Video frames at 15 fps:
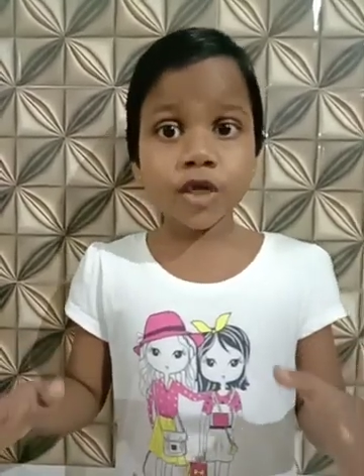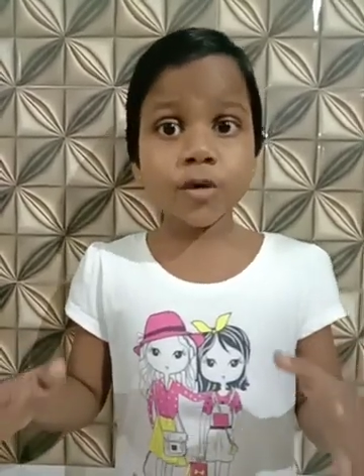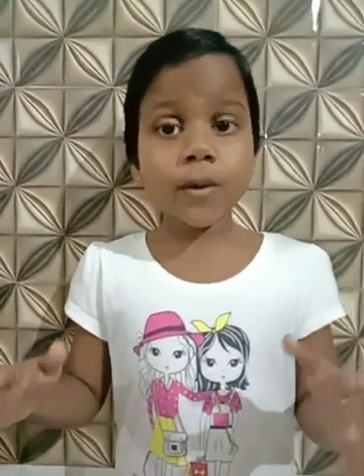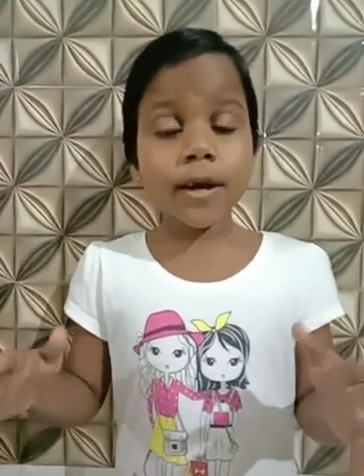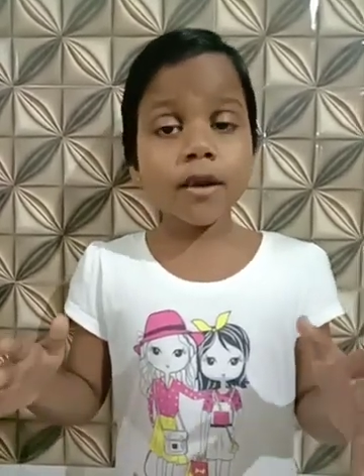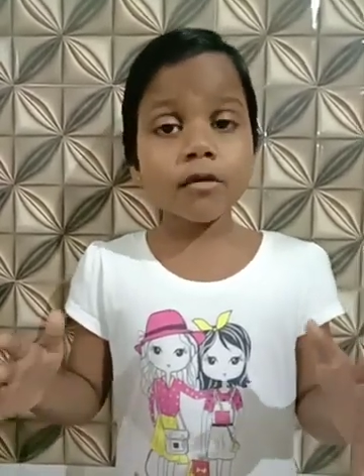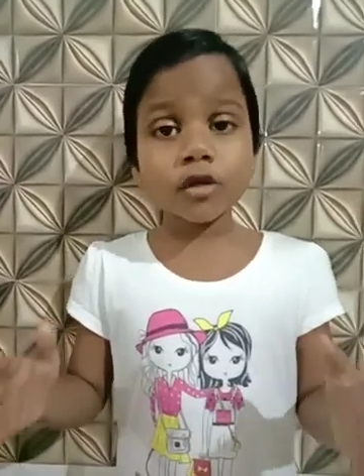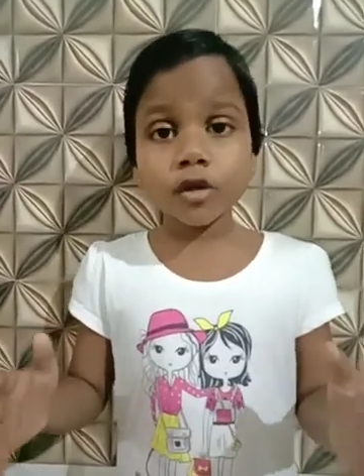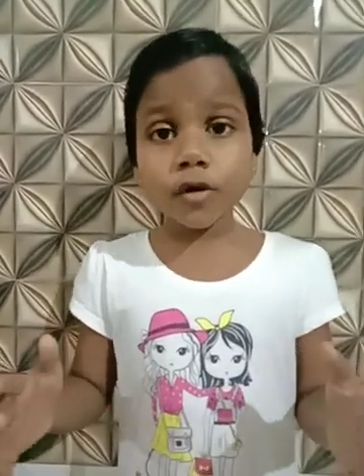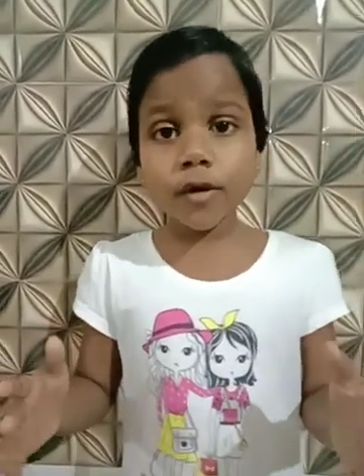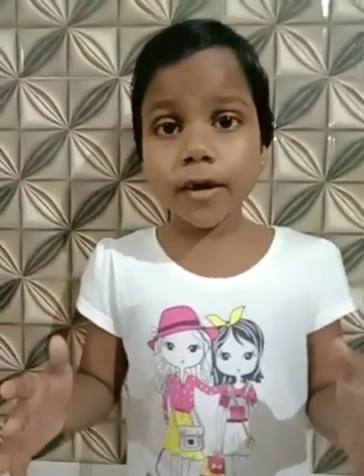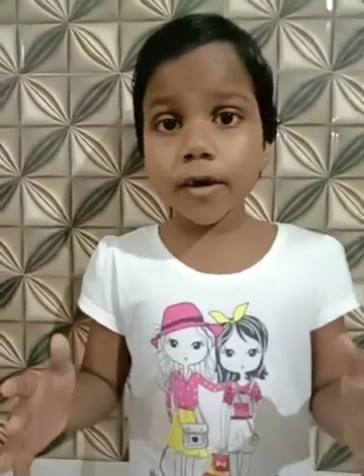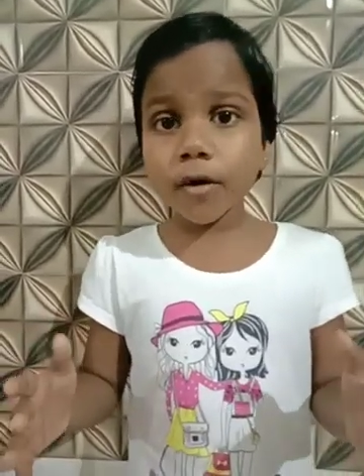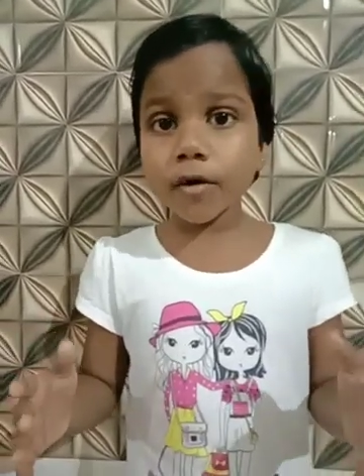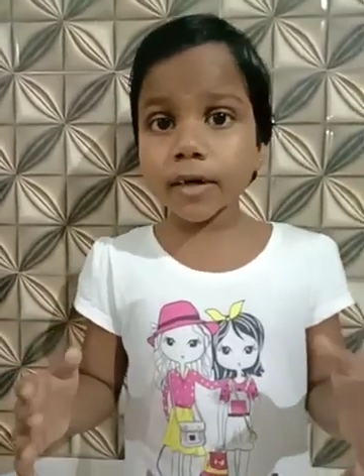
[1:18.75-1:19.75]
you can also
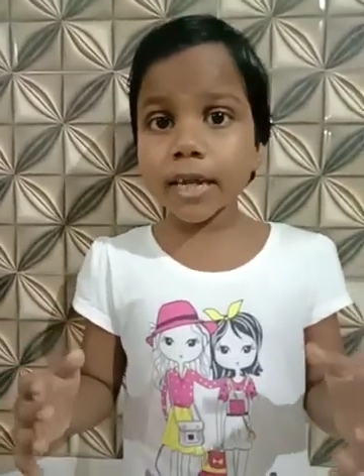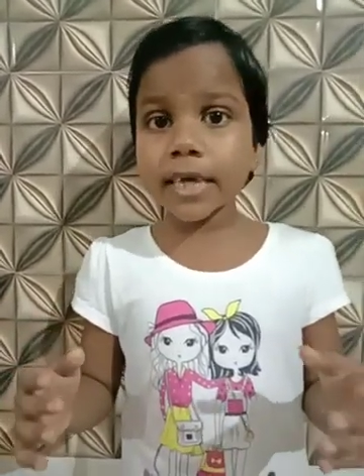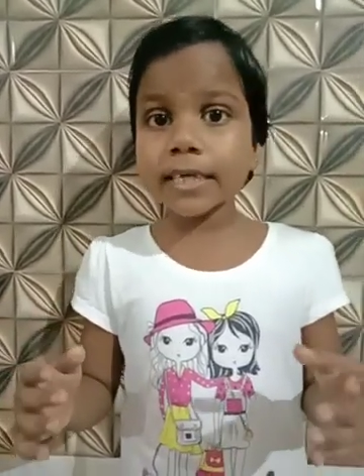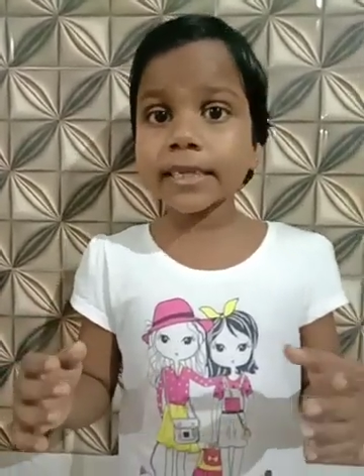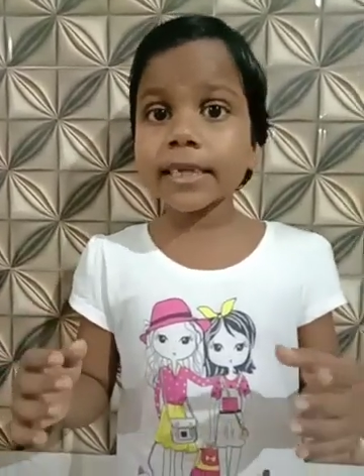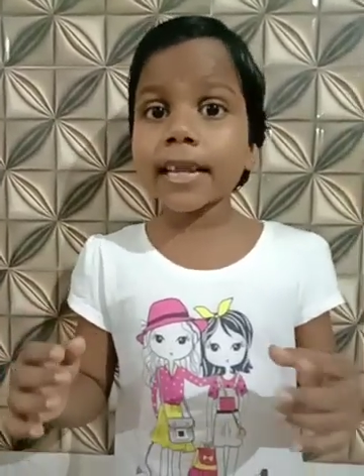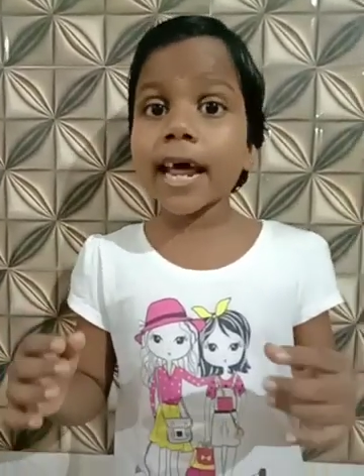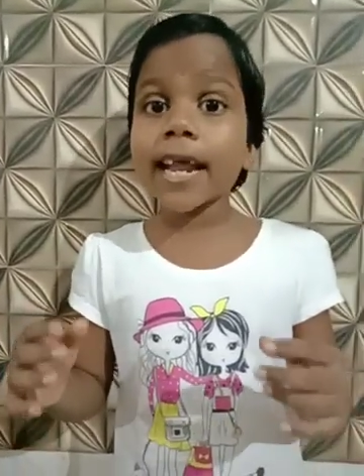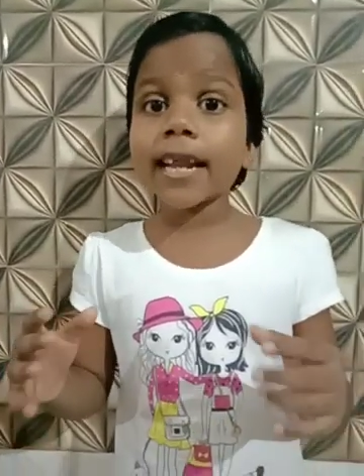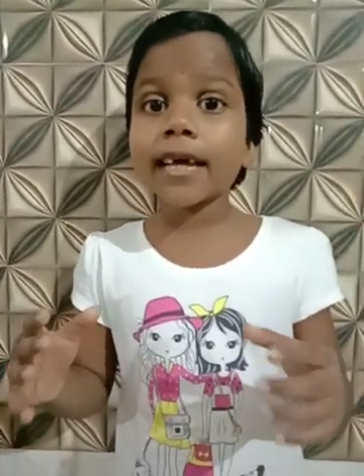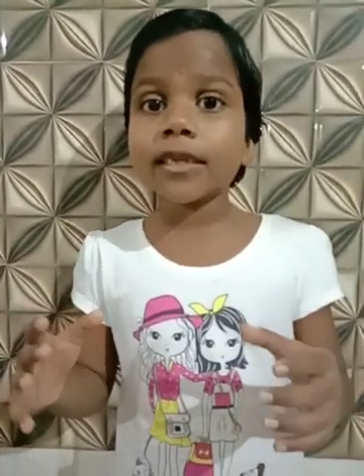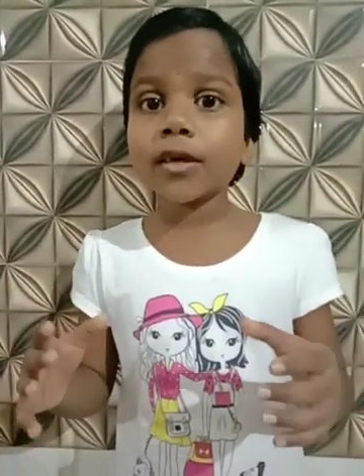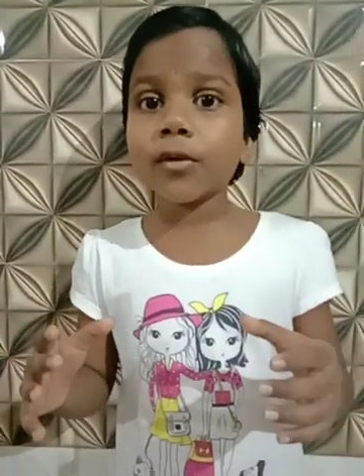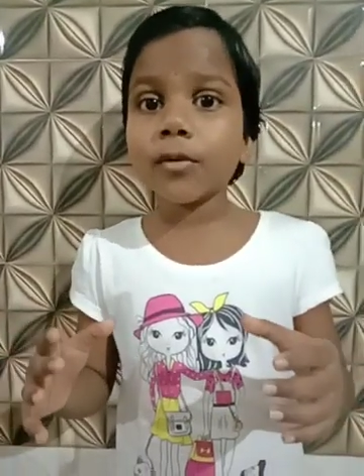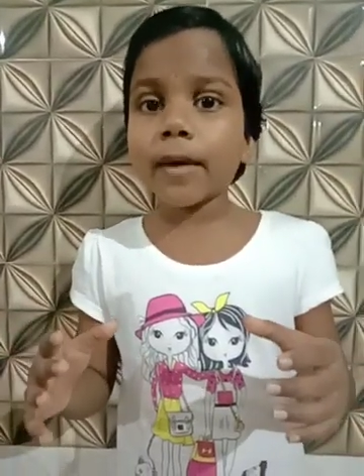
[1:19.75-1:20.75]
recognize in
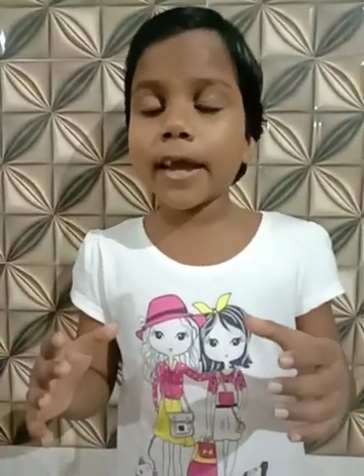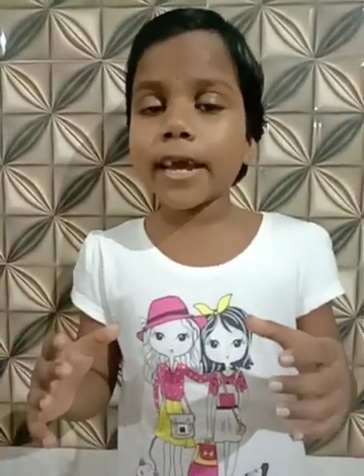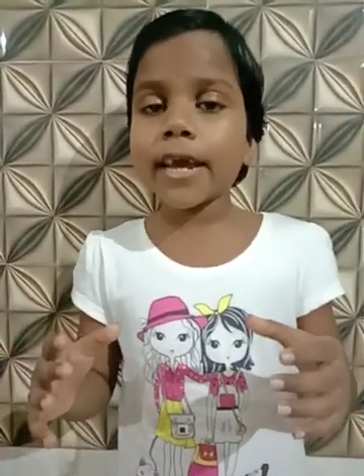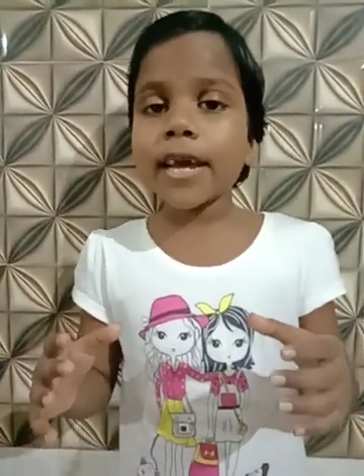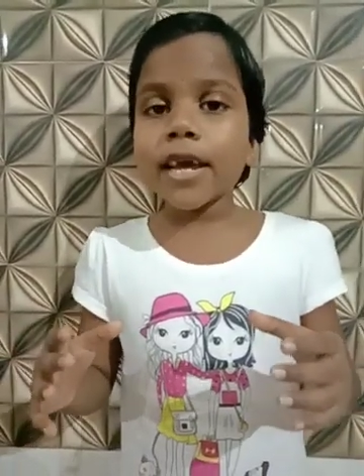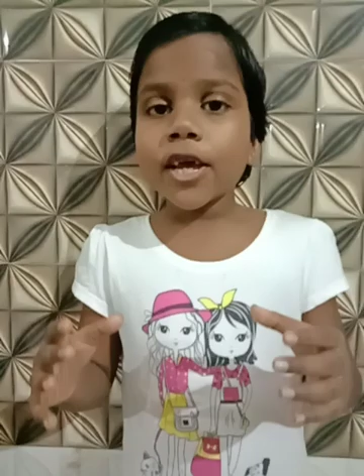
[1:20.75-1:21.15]
another way.